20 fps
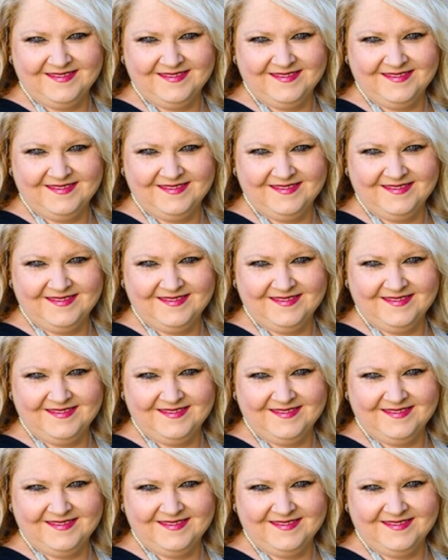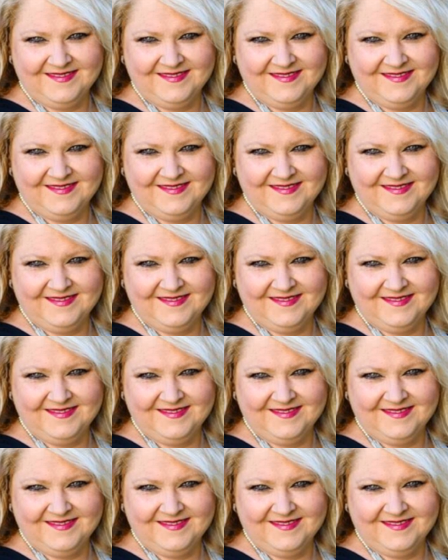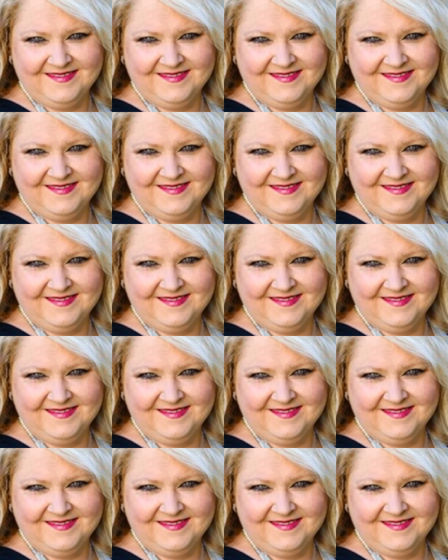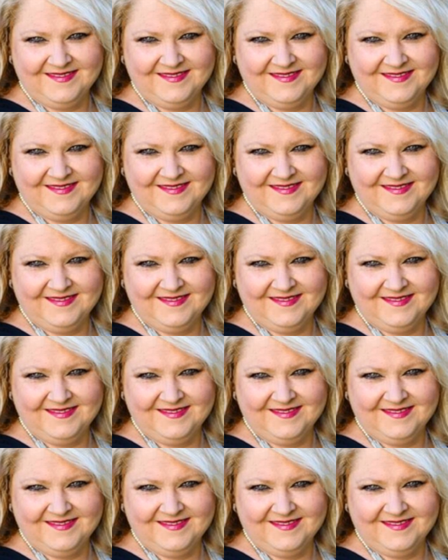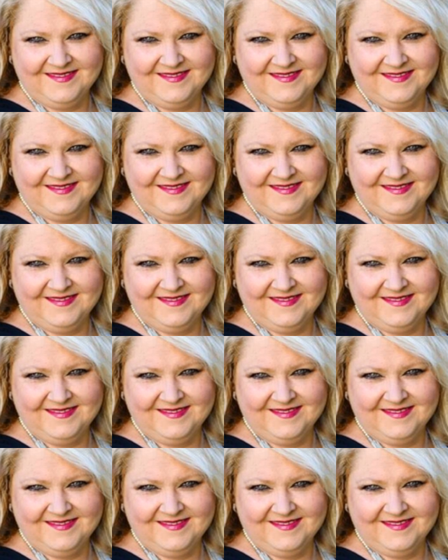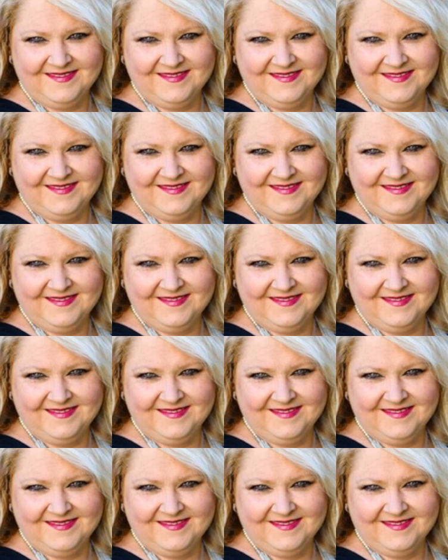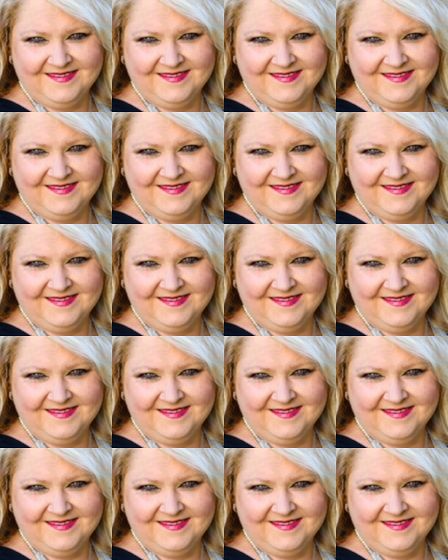The face doesn't move, so there is nothing to read.